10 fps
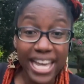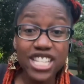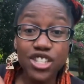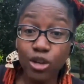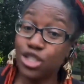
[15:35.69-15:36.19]

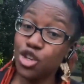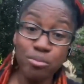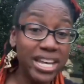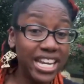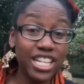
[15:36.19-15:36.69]
Is
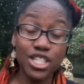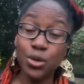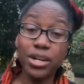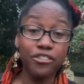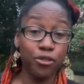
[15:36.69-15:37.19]
social media
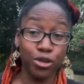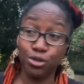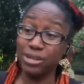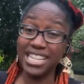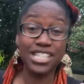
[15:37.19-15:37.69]
doing it for
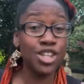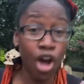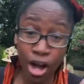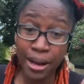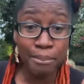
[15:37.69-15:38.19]
you? Let's
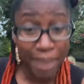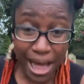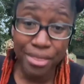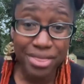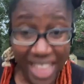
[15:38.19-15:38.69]
talk
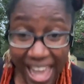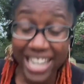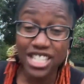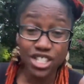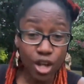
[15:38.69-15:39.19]
about
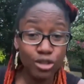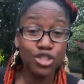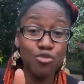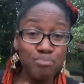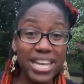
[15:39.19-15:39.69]
that. Is
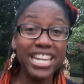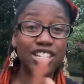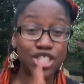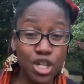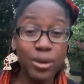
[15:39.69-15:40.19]
social
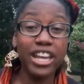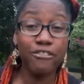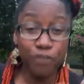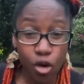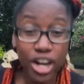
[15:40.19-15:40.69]
media doing
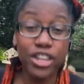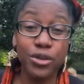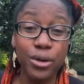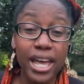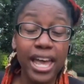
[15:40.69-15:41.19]
it for
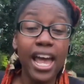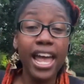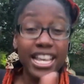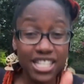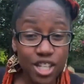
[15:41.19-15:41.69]
you?
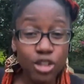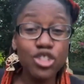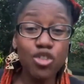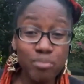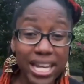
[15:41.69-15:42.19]
Is
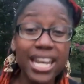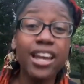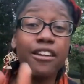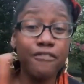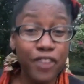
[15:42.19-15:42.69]
social
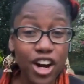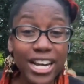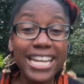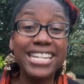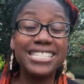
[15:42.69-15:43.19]
media
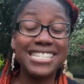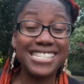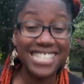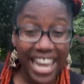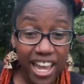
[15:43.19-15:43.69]
converting into
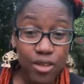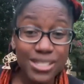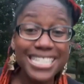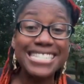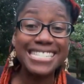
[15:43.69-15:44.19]

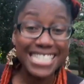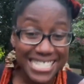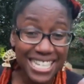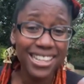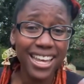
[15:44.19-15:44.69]
sales
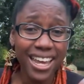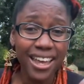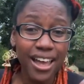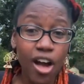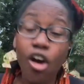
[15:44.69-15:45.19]

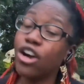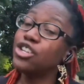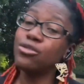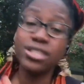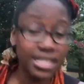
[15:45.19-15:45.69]
consistently? Or are
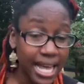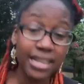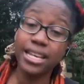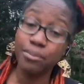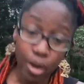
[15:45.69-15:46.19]
you just
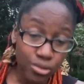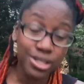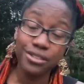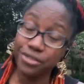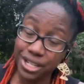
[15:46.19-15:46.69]
out there
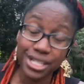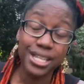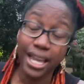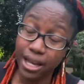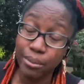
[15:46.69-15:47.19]
posting for the
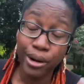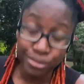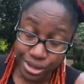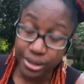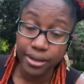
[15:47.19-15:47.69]
sake of
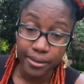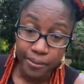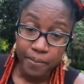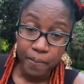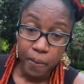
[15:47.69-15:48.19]
posting?
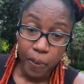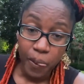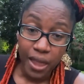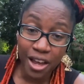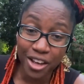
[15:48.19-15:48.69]

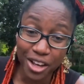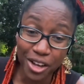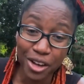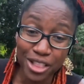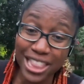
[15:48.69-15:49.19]

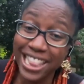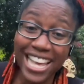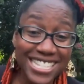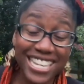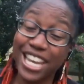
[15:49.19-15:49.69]

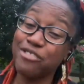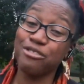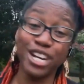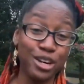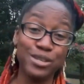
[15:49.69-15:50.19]
Let's get
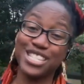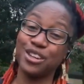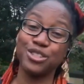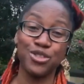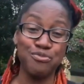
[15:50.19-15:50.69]
real with
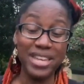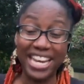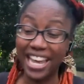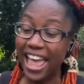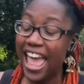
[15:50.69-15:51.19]
social
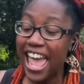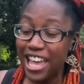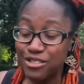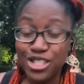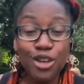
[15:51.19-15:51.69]
media.
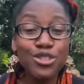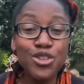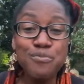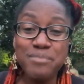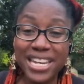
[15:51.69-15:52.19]
If
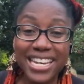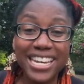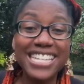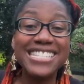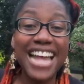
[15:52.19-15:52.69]
social
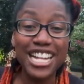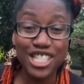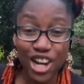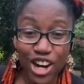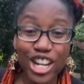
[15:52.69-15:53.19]
media is
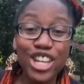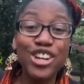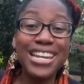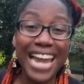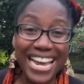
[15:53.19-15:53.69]
not turning
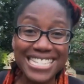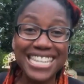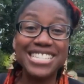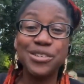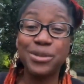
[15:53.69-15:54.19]
your
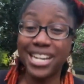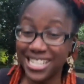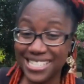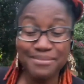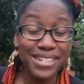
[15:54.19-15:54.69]
likes into
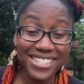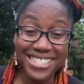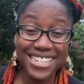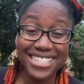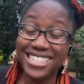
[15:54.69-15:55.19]

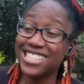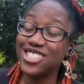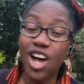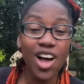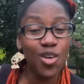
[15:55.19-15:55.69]
customers,
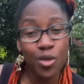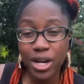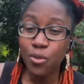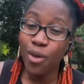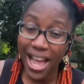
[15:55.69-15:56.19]
then dog
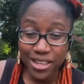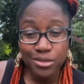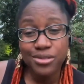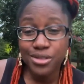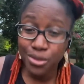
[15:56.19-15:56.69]
on it, why
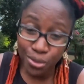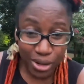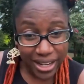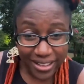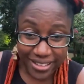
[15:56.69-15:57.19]
you
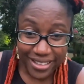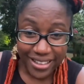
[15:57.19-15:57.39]
still on it?